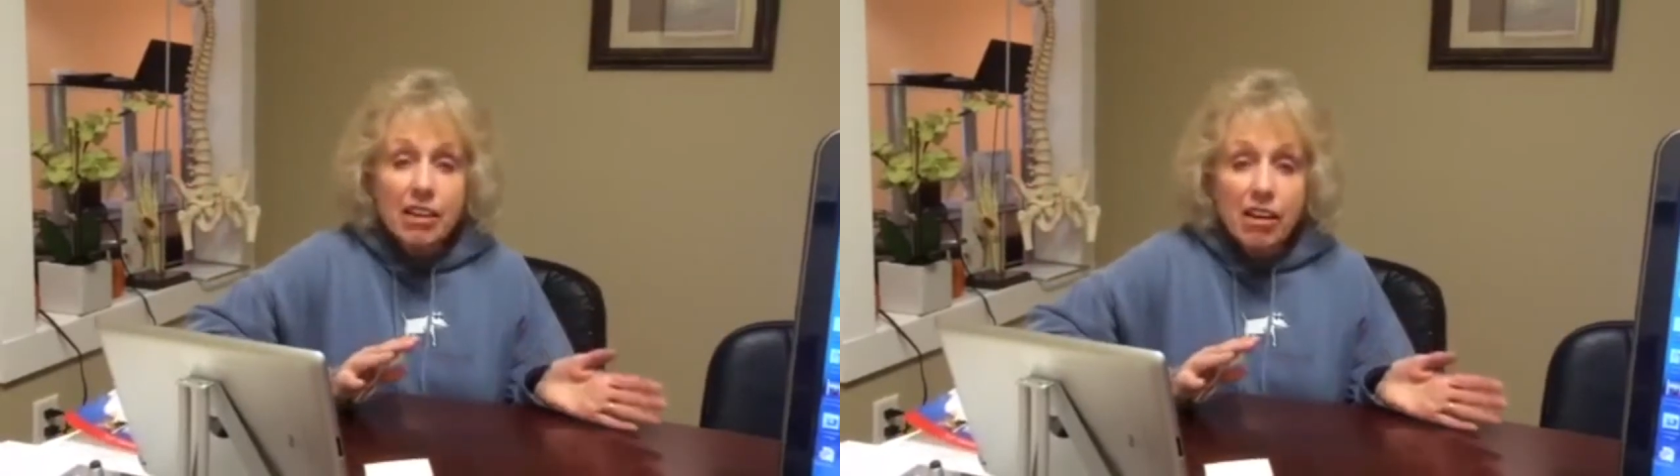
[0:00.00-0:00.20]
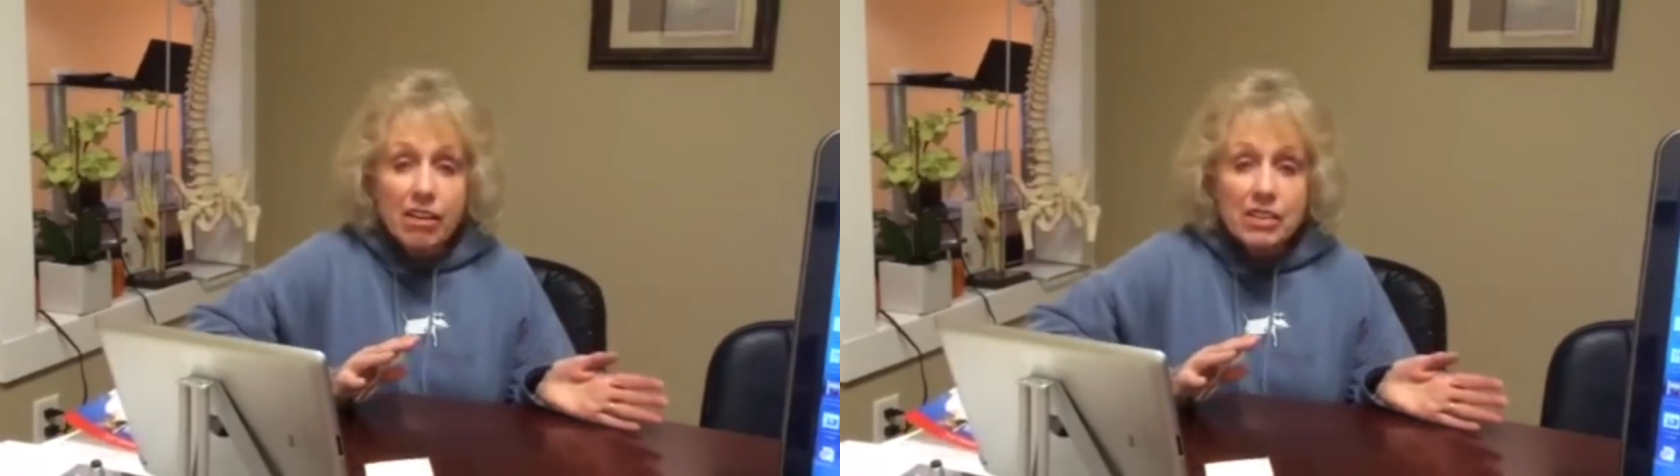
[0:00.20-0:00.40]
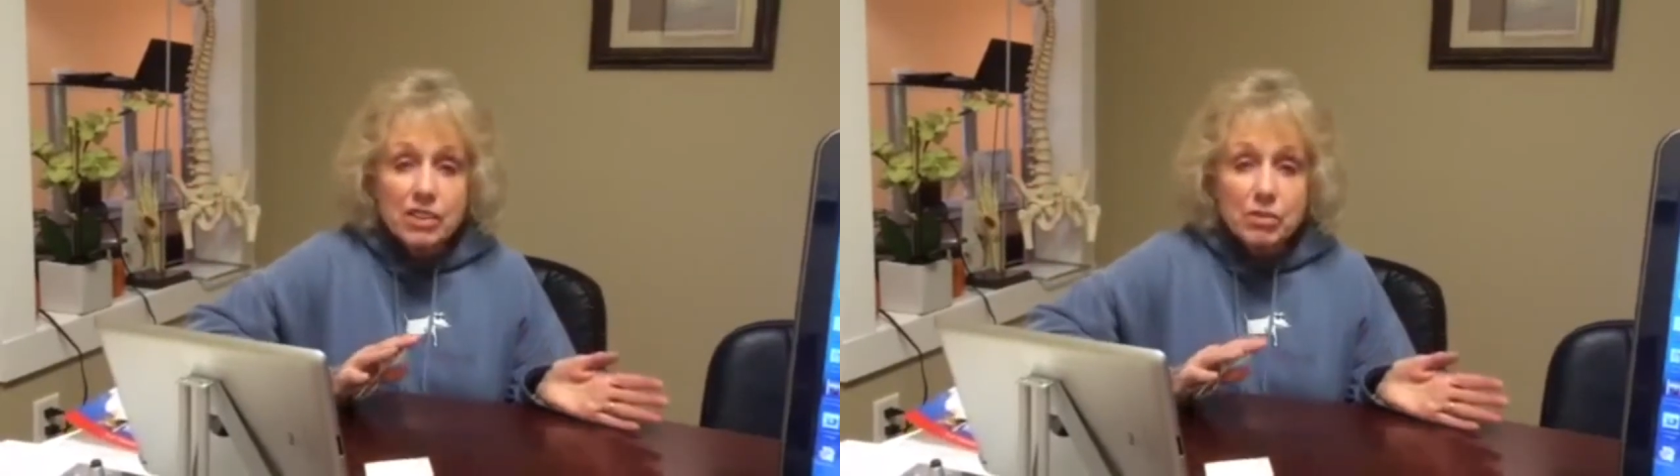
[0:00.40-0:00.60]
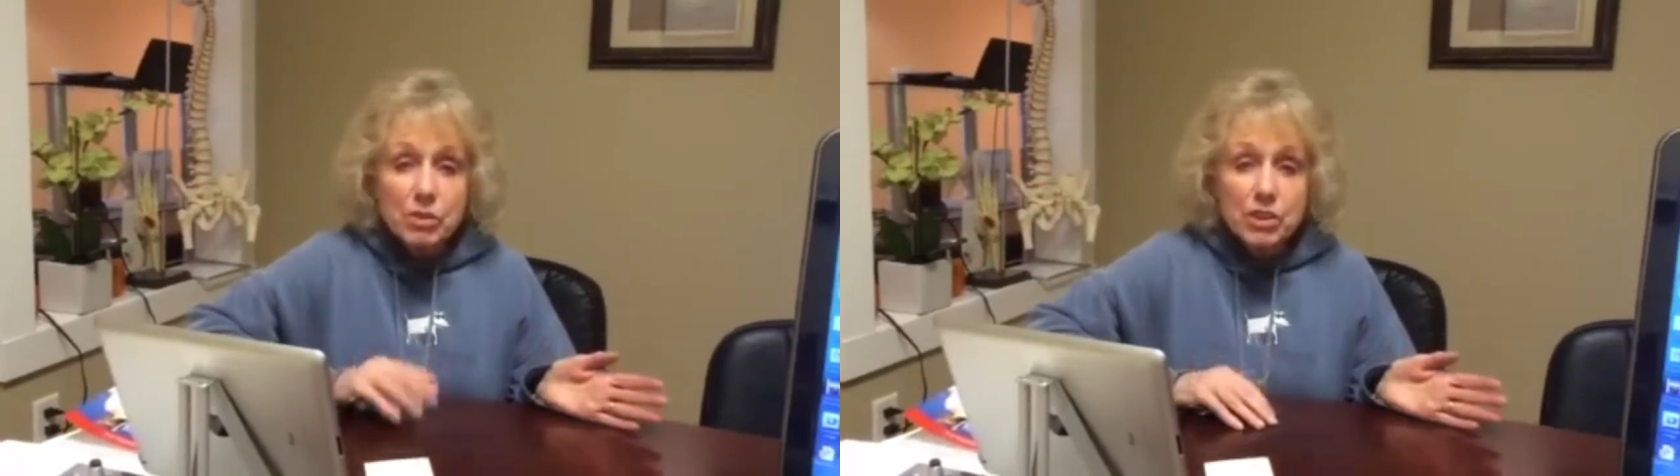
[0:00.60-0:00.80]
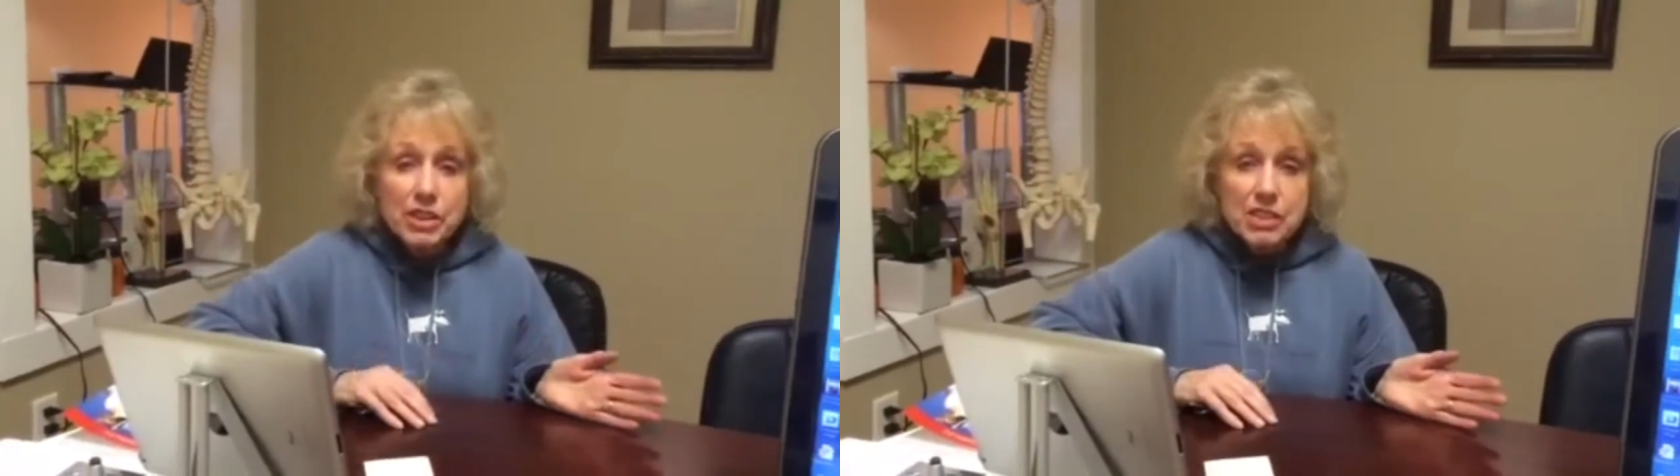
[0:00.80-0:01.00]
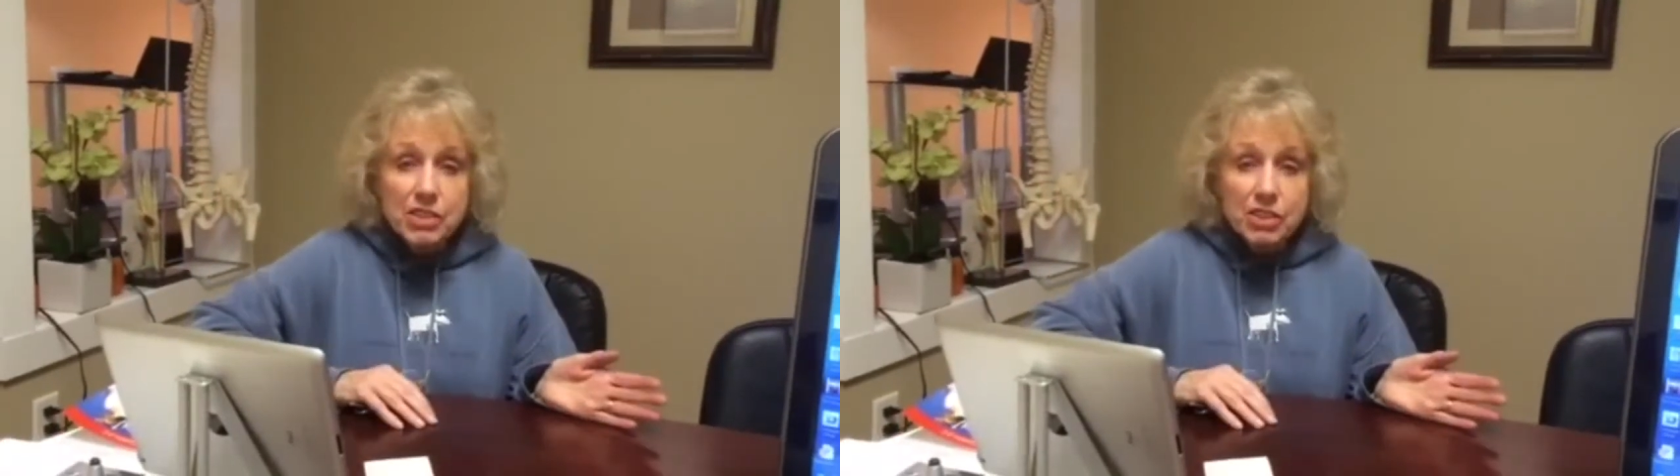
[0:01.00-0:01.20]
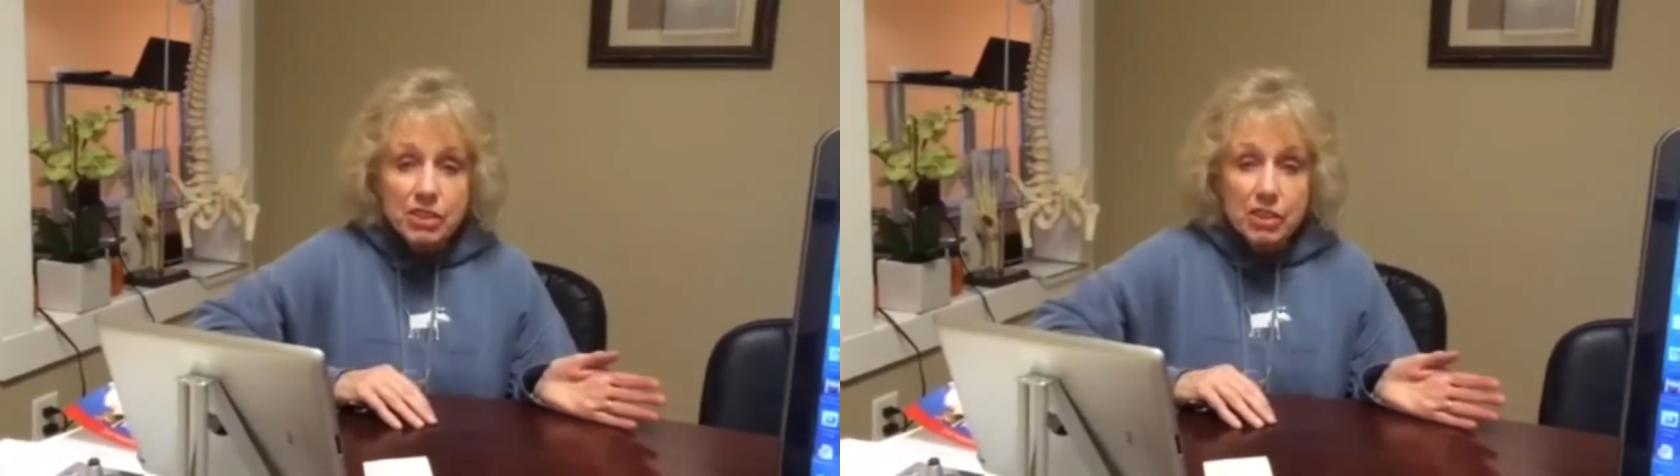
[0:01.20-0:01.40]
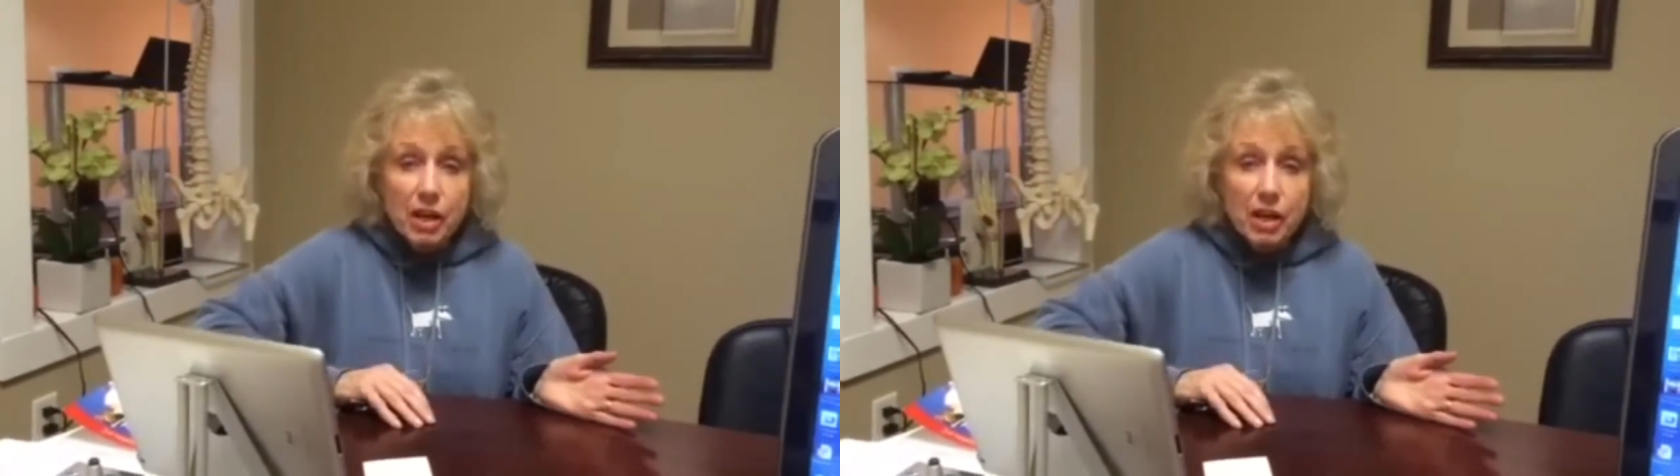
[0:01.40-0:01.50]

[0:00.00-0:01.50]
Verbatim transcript: car is so much easier.